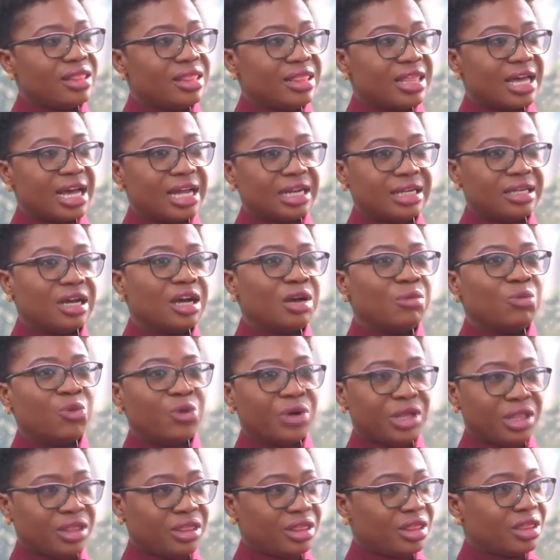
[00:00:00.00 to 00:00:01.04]
that come
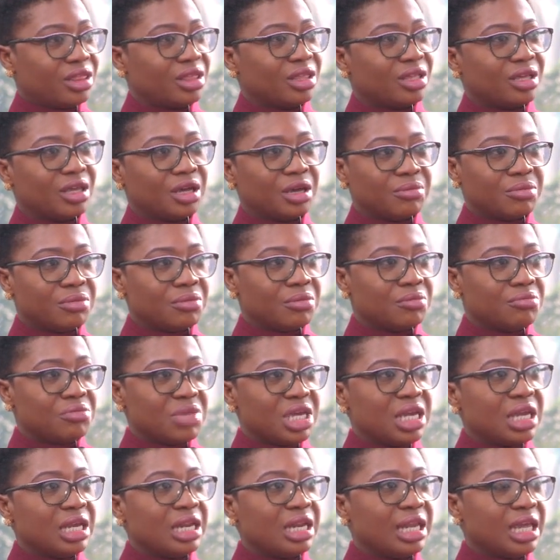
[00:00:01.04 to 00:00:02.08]
with um,
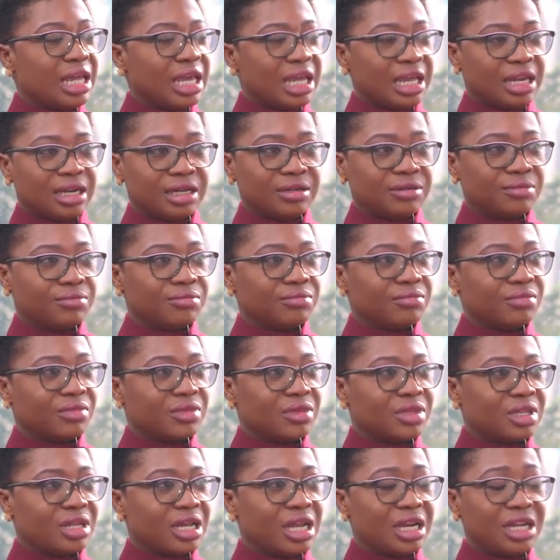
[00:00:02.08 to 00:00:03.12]
being in
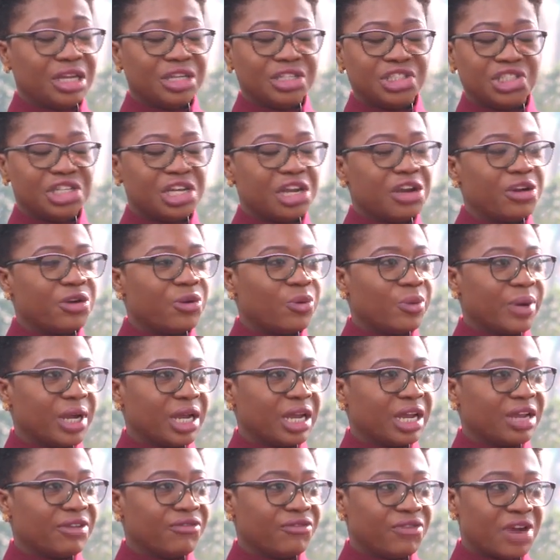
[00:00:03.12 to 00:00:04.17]
an engineering work
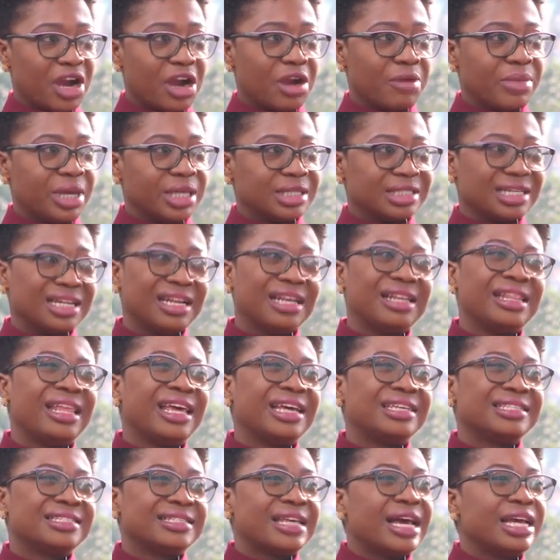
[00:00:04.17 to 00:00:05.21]
environment and then the
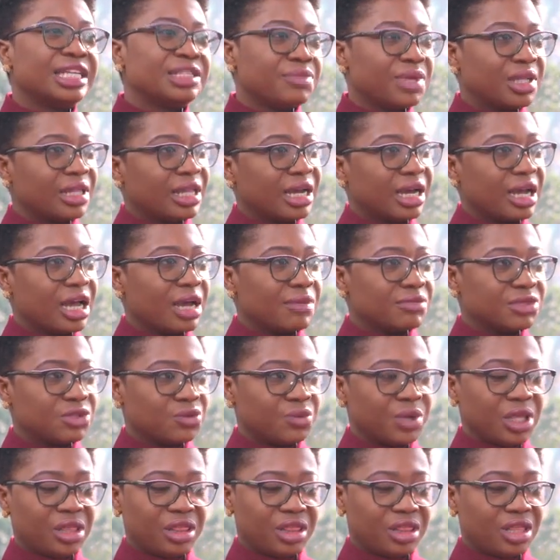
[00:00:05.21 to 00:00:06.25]
excitement that comes
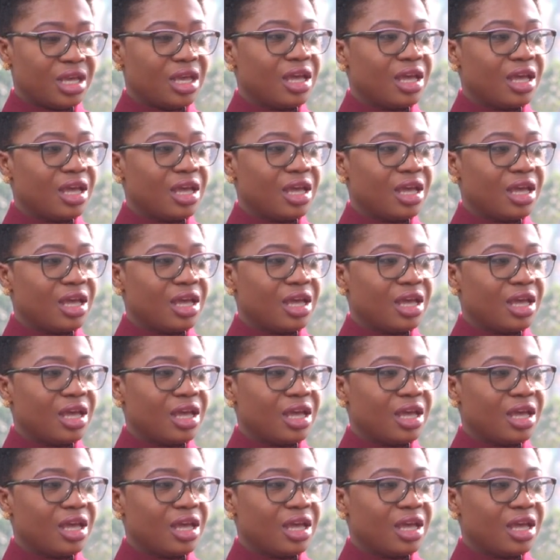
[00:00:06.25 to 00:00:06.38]
with